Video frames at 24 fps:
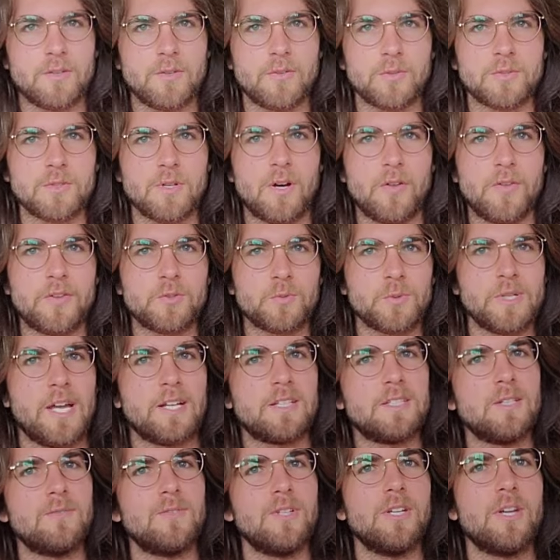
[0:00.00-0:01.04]
and there's all this
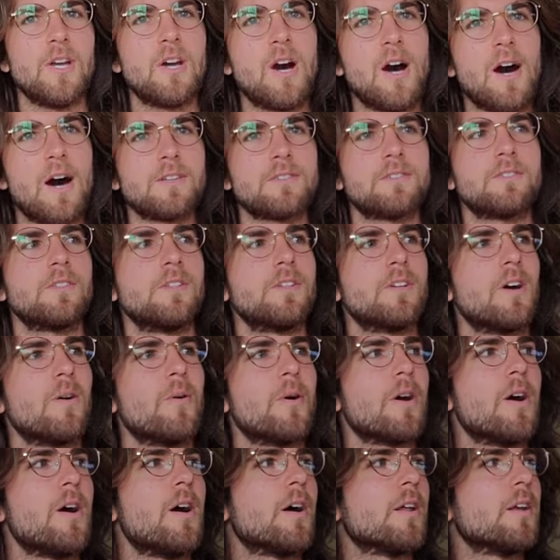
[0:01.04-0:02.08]
reactivity constantly
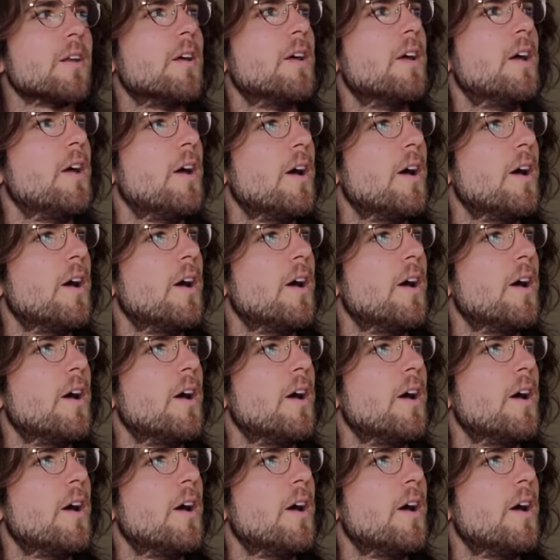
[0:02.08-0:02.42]
going on.